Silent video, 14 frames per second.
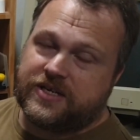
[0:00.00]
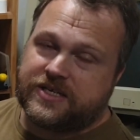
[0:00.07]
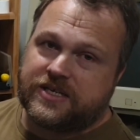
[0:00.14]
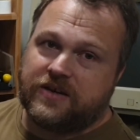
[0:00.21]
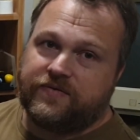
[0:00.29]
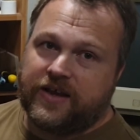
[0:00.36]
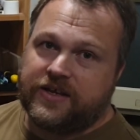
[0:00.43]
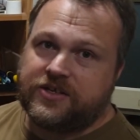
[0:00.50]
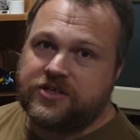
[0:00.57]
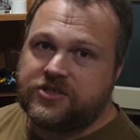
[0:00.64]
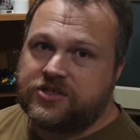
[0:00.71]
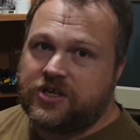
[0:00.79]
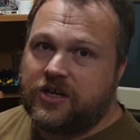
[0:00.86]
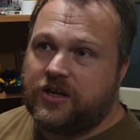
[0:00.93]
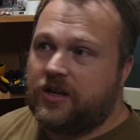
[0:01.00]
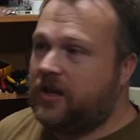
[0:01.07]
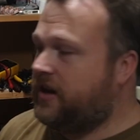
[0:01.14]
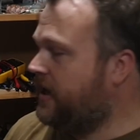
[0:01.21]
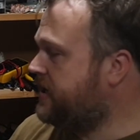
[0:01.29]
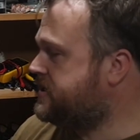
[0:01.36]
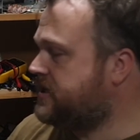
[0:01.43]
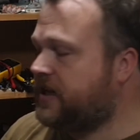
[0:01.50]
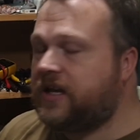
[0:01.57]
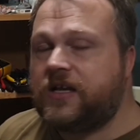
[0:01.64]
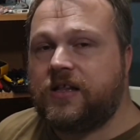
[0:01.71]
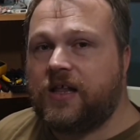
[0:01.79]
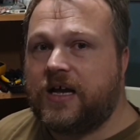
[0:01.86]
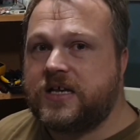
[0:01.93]
disadvantage in an
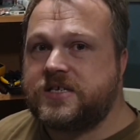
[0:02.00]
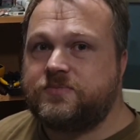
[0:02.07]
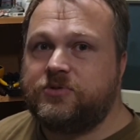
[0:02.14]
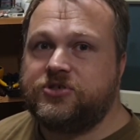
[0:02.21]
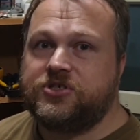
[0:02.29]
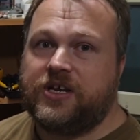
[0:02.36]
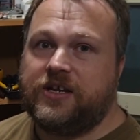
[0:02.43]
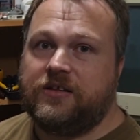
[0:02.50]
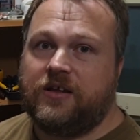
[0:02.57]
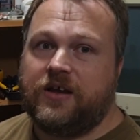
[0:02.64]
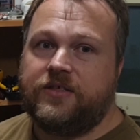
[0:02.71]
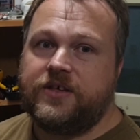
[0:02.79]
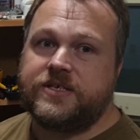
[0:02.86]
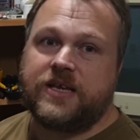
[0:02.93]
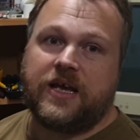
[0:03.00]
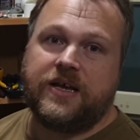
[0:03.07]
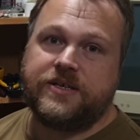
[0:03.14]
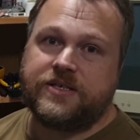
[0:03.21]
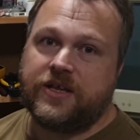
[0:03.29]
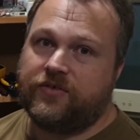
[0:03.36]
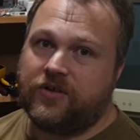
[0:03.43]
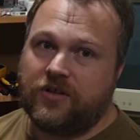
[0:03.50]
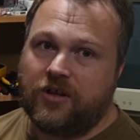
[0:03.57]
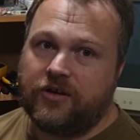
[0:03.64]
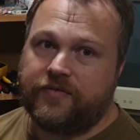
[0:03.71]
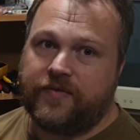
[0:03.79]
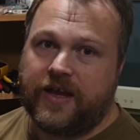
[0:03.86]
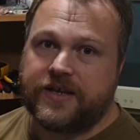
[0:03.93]
XT class machine like this as there are a lot of